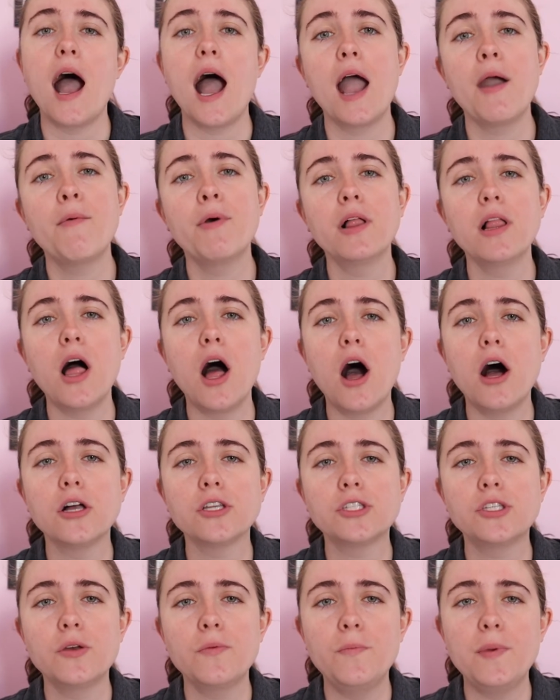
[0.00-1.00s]
I will
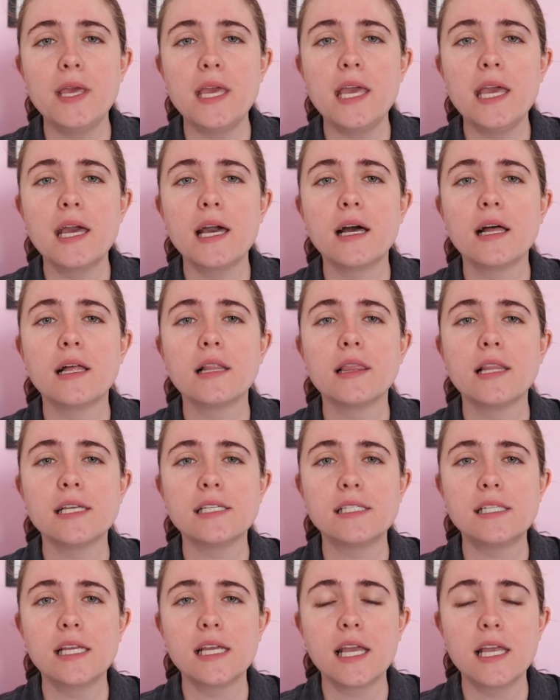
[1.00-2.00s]
also be
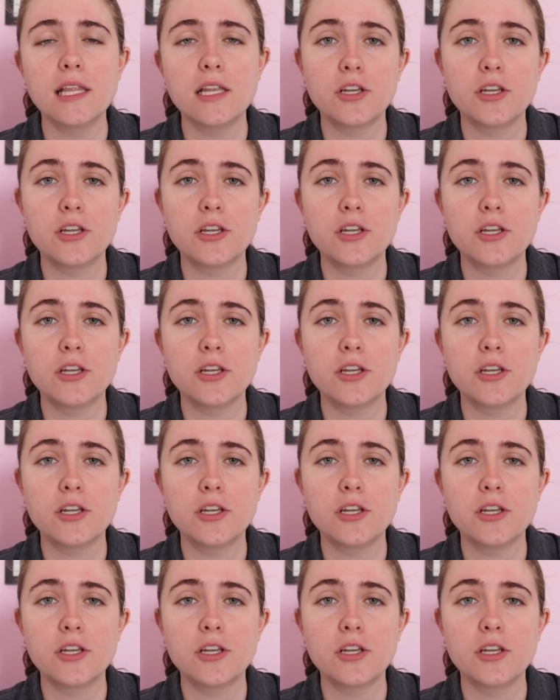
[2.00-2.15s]
listing in